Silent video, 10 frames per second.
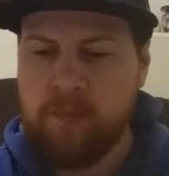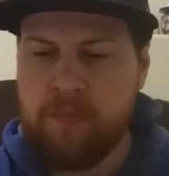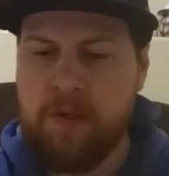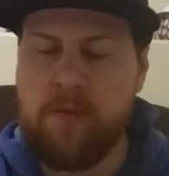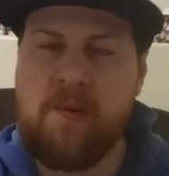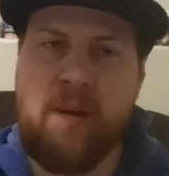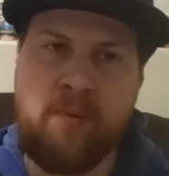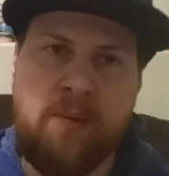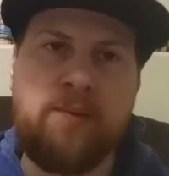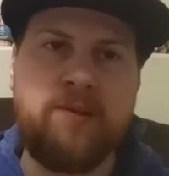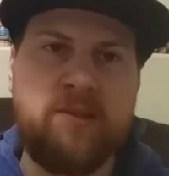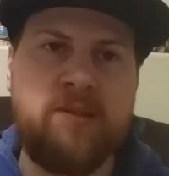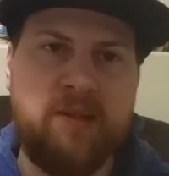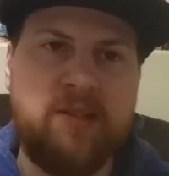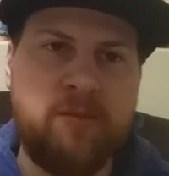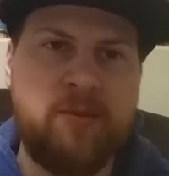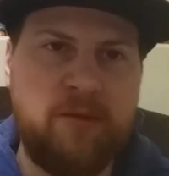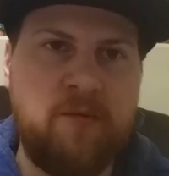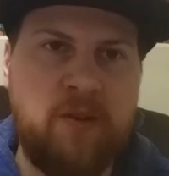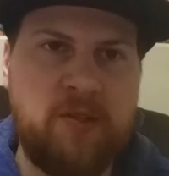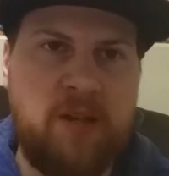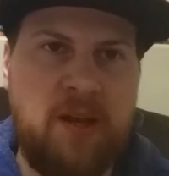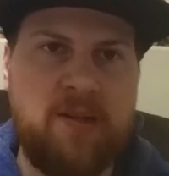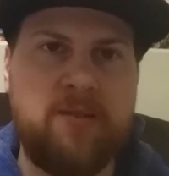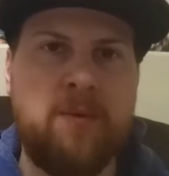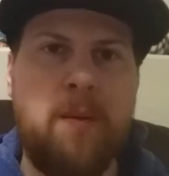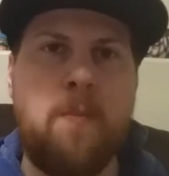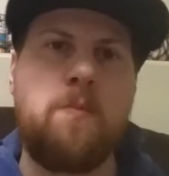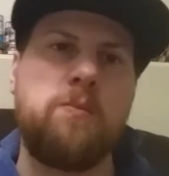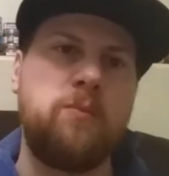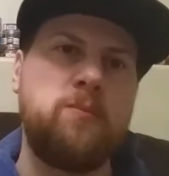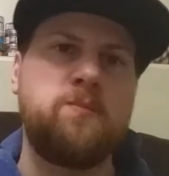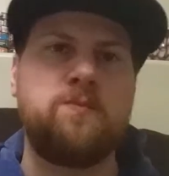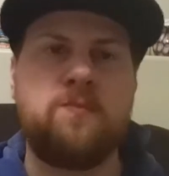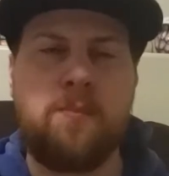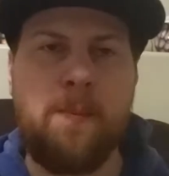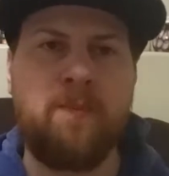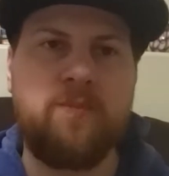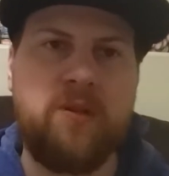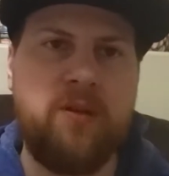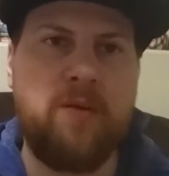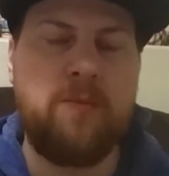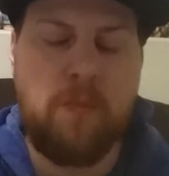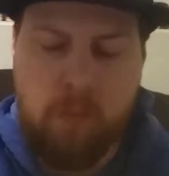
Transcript: Now, I probably should have done this with 2 fresh cans, but, you know.